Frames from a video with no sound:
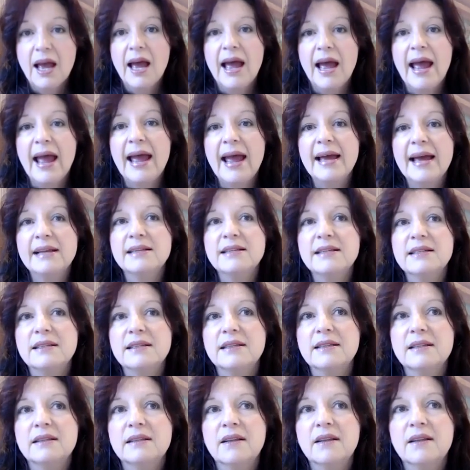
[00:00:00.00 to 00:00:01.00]
And
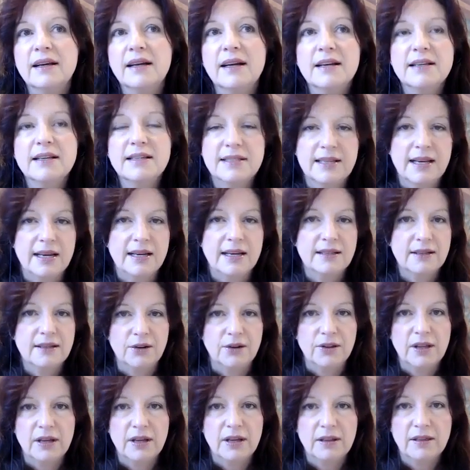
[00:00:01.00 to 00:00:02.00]
like I said,
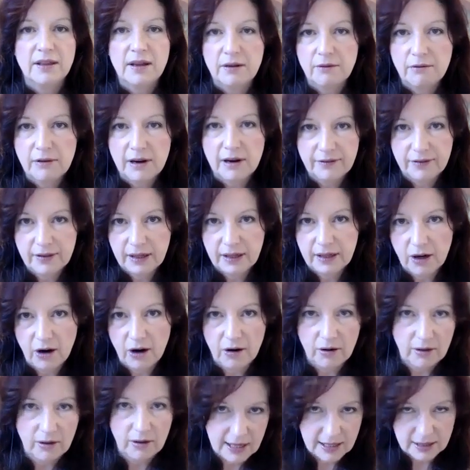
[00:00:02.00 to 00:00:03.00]
they roughly
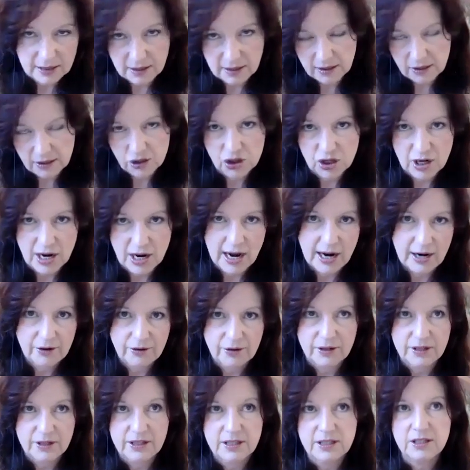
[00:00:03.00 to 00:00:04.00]
correlate to the
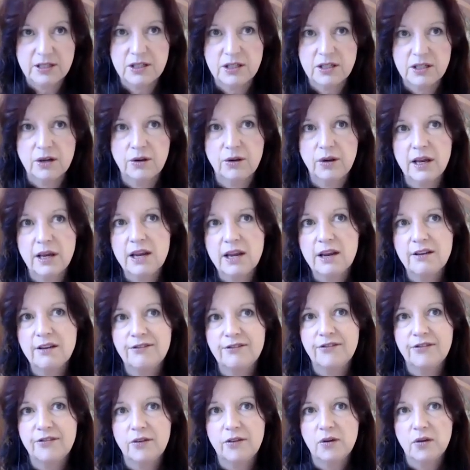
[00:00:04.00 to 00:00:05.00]
chakras. And so
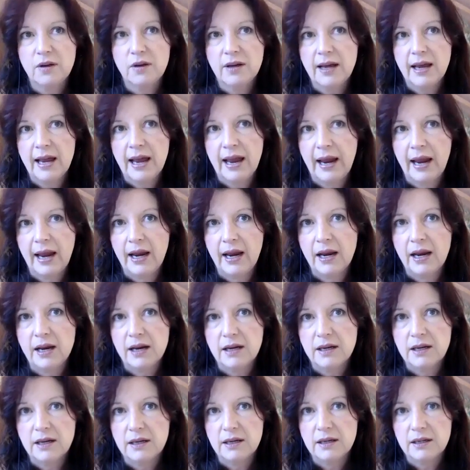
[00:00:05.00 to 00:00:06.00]
if a
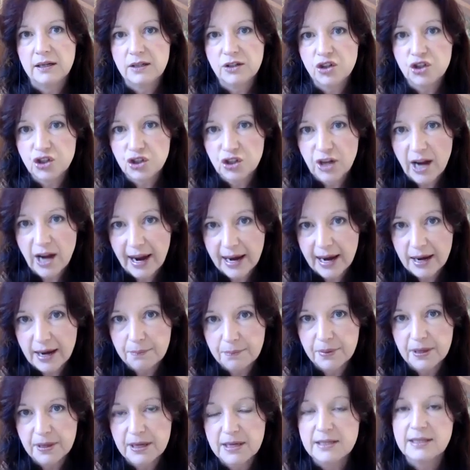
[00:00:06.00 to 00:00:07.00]

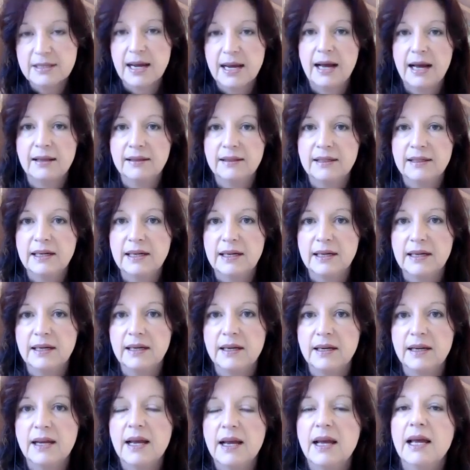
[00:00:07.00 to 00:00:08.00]
shape is coloured
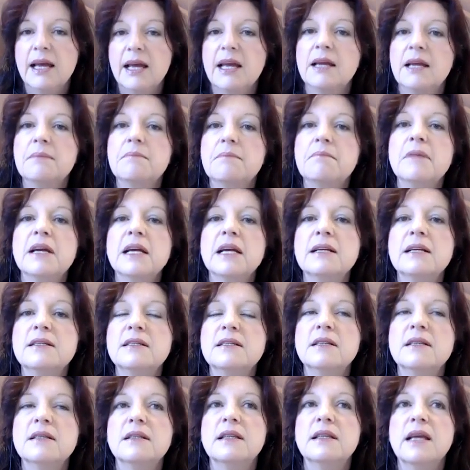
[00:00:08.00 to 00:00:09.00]
in, it means
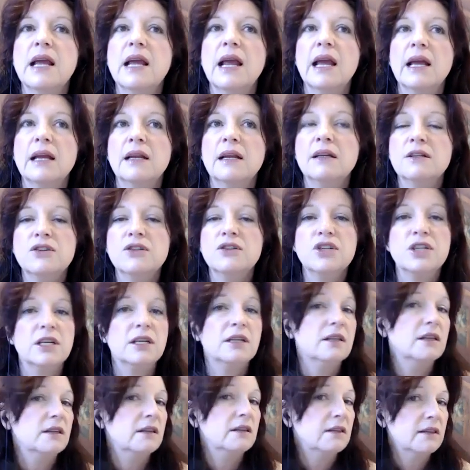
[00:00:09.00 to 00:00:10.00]
that the energy
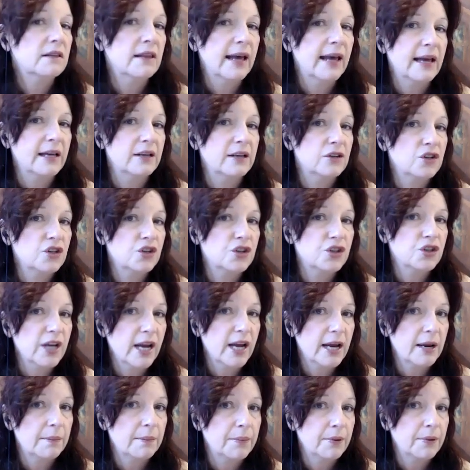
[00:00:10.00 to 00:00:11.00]
that that
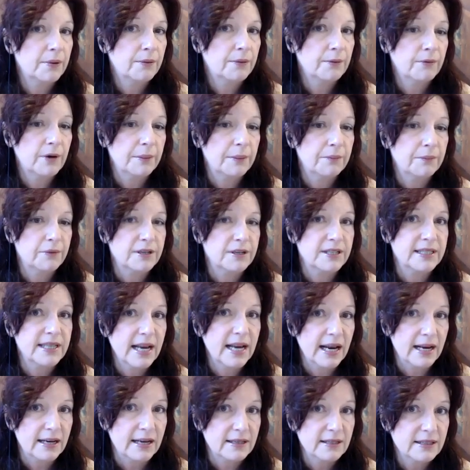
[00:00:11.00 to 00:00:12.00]
shape
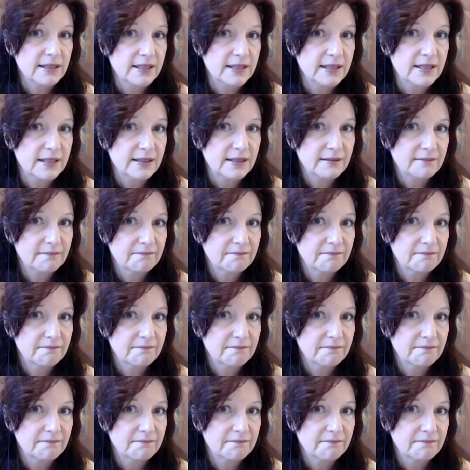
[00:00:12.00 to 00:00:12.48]
represents.